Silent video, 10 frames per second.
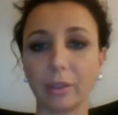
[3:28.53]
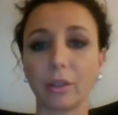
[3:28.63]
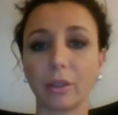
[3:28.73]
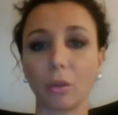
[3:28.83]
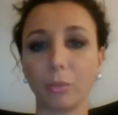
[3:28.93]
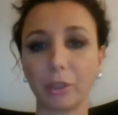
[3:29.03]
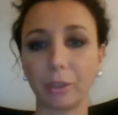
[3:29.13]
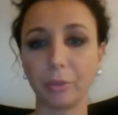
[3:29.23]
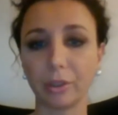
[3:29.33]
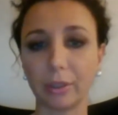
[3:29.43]

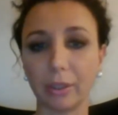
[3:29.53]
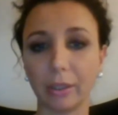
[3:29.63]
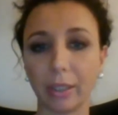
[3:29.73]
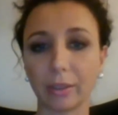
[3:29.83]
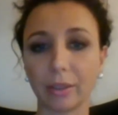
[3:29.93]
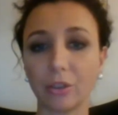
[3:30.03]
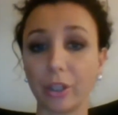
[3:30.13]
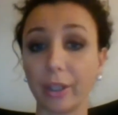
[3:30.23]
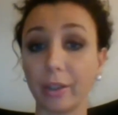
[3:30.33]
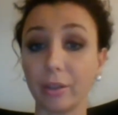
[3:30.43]
interoperability and
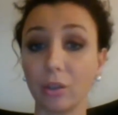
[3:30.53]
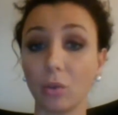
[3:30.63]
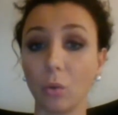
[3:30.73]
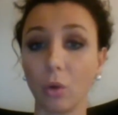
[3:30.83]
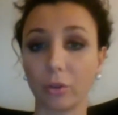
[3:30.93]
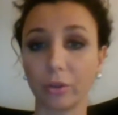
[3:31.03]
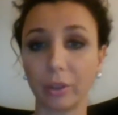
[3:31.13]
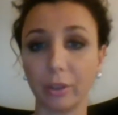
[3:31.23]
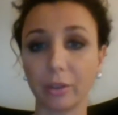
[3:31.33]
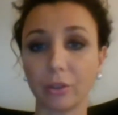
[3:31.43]
strengthening
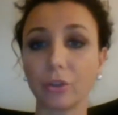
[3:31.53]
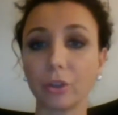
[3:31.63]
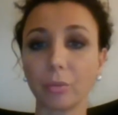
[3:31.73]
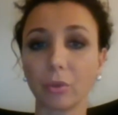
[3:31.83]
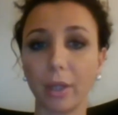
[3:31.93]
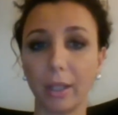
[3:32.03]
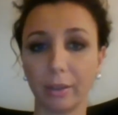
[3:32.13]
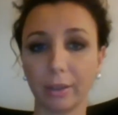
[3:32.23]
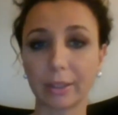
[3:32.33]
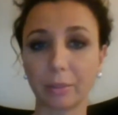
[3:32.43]
work in the triple
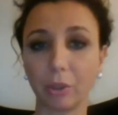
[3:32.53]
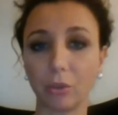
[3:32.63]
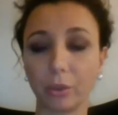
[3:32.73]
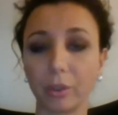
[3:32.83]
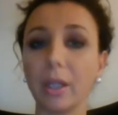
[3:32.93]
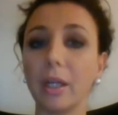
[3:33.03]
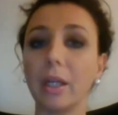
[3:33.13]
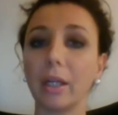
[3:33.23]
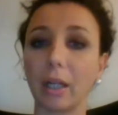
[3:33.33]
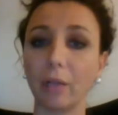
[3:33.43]
helix between
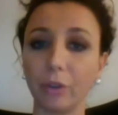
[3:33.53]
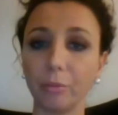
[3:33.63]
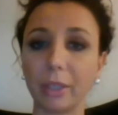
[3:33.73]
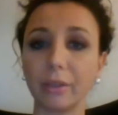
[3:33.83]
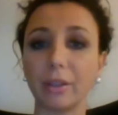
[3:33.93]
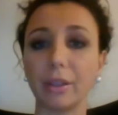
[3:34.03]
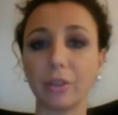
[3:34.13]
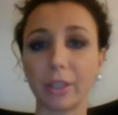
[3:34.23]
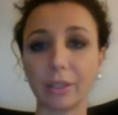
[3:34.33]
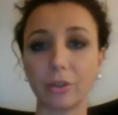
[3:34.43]
government,
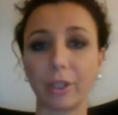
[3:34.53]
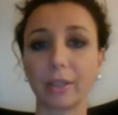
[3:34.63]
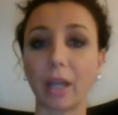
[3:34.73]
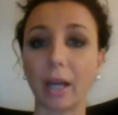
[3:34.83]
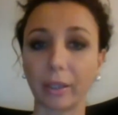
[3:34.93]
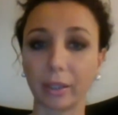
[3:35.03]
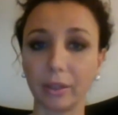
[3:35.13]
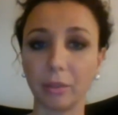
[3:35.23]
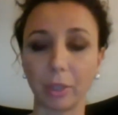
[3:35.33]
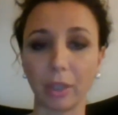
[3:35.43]
industry, and
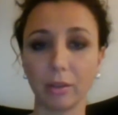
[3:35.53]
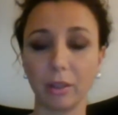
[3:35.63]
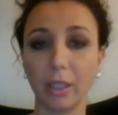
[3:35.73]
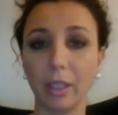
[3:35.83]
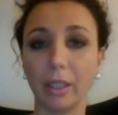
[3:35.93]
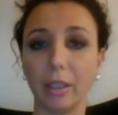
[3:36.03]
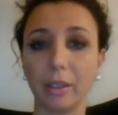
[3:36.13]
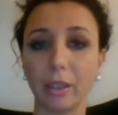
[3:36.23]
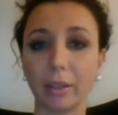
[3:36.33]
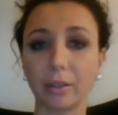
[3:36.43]
academia.
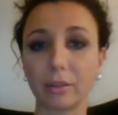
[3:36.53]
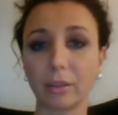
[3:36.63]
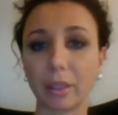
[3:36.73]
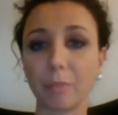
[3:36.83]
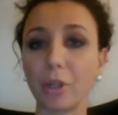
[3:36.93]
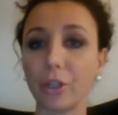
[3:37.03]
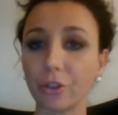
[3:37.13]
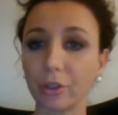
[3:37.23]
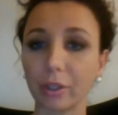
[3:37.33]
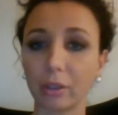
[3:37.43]
He added that
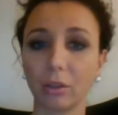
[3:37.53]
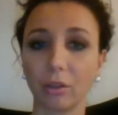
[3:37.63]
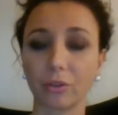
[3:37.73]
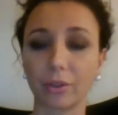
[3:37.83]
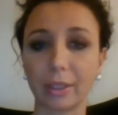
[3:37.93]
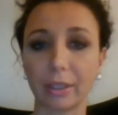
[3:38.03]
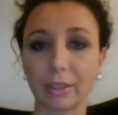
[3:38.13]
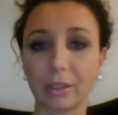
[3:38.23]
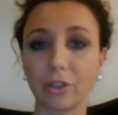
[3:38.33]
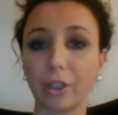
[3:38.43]
emerging technologies
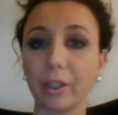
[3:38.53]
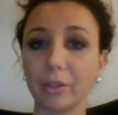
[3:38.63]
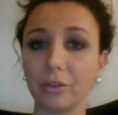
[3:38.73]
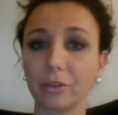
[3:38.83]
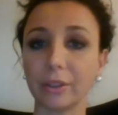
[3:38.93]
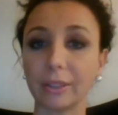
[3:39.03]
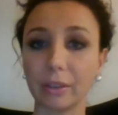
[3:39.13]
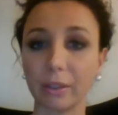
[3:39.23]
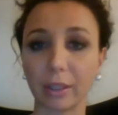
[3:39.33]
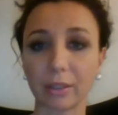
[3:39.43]
and strengthening
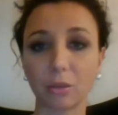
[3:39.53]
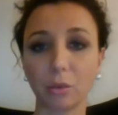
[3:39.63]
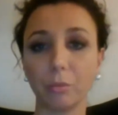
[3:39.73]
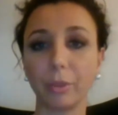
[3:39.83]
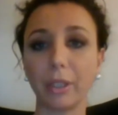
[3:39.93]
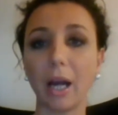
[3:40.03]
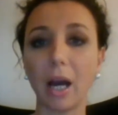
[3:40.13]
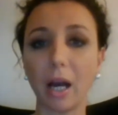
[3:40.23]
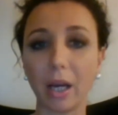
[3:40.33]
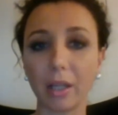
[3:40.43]
resilience will be
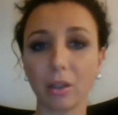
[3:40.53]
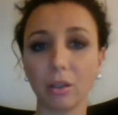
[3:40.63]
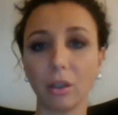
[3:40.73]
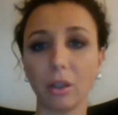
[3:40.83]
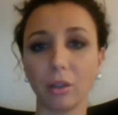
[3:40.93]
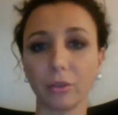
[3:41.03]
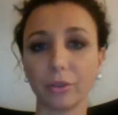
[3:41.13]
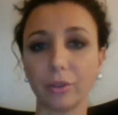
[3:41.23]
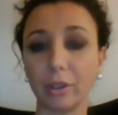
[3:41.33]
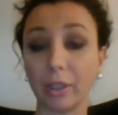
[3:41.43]
high
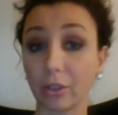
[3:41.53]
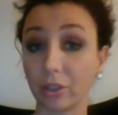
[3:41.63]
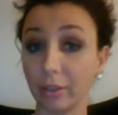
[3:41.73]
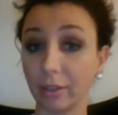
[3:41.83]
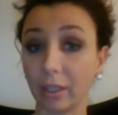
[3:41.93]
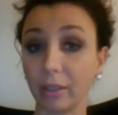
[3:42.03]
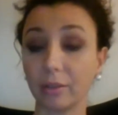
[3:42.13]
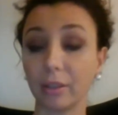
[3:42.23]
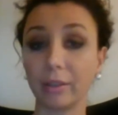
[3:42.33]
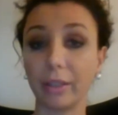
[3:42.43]
on the agenda
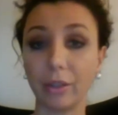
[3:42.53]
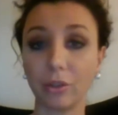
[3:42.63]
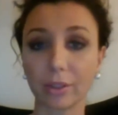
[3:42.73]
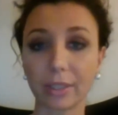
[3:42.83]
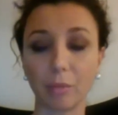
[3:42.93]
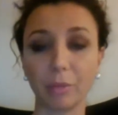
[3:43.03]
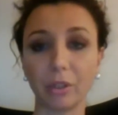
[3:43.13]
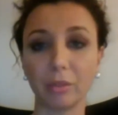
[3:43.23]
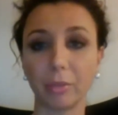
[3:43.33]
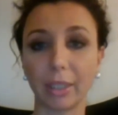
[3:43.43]
at the NATO
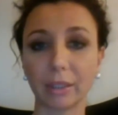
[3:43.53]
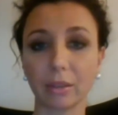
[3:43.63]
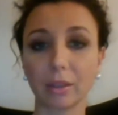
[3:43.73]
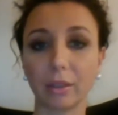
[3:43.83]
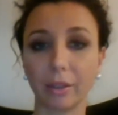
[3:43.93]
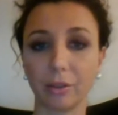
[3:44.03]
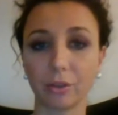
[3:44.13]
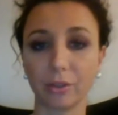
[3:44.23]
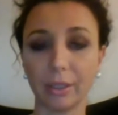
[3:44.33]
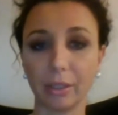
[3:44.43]
summit in Brussels
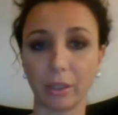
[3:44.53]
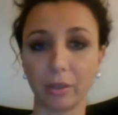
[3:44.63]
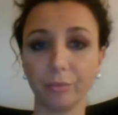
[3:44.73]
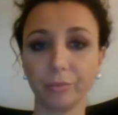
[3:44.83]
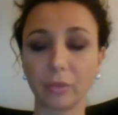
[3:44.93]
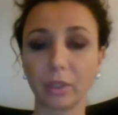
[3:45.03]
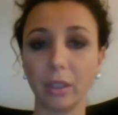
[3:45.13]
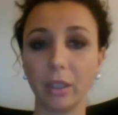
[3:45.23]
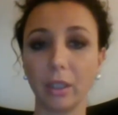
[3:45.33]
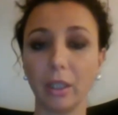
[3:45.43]
later this year.
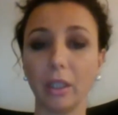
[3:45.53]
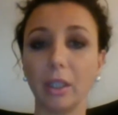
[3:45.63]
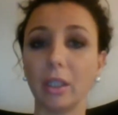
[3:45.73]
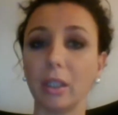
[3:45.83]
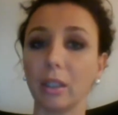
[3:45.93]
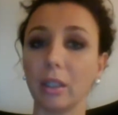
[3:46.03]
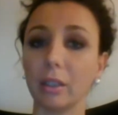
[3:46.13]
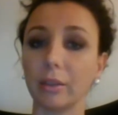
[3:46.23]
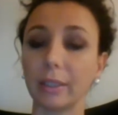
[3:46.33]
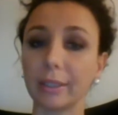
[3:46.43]

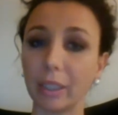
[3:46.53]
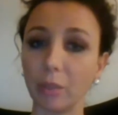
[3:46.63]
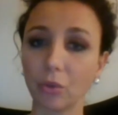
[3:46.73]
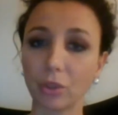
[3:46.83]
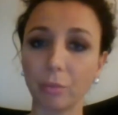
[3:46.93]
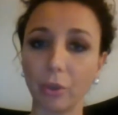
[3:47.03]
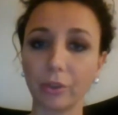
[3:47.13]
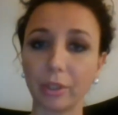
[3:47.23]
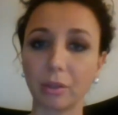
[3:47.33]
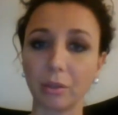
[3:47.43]
The same was
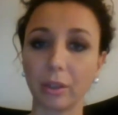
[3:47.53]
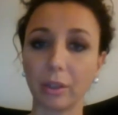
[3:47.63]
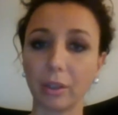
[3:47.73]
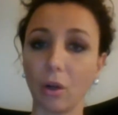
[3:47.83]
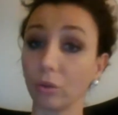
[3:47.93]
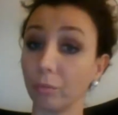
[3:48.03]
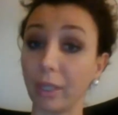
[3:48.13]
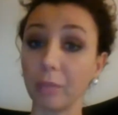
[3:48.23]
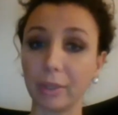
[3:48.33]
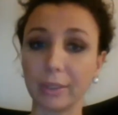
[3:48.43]
pointed on
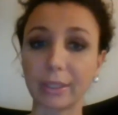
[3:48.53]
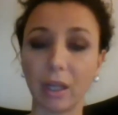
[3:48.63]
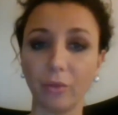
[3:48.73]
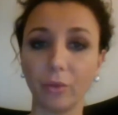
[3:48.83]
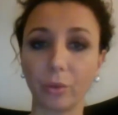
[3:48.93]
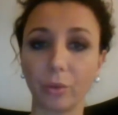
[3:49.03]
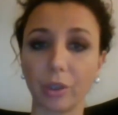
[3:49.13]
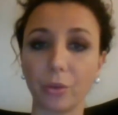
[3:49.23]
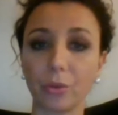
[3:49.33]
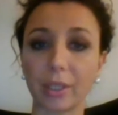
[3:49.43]
by Melissa Hathaway,
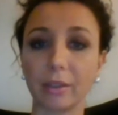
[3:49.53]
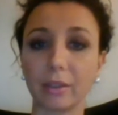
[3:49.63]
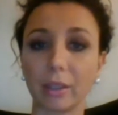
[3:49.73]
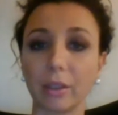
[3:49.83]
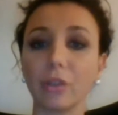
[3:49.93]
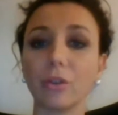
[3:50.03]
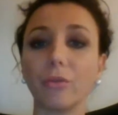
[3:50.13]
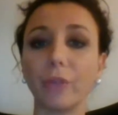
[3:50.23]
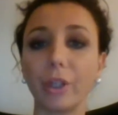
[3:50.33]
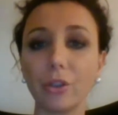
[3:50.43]
who said that
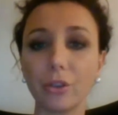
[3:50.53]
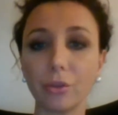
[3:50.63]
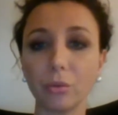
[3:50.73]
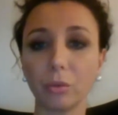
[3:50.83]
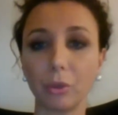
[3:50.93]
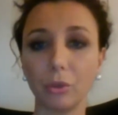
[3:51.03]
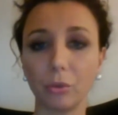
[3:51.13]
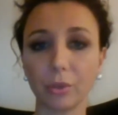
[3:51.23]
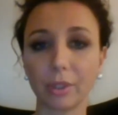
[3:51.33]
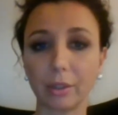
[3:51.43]
innovation will be
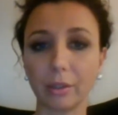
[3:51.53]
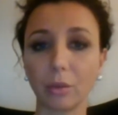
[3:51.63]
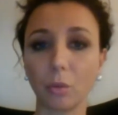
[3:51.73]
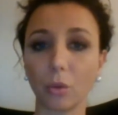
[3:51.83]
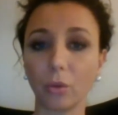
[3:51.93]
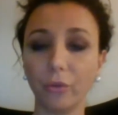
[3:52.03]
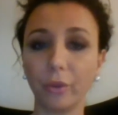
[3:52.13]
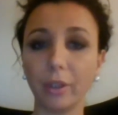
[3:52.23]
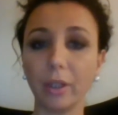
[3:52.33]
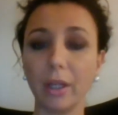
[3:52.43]
used in the
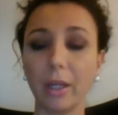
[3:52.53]
warfare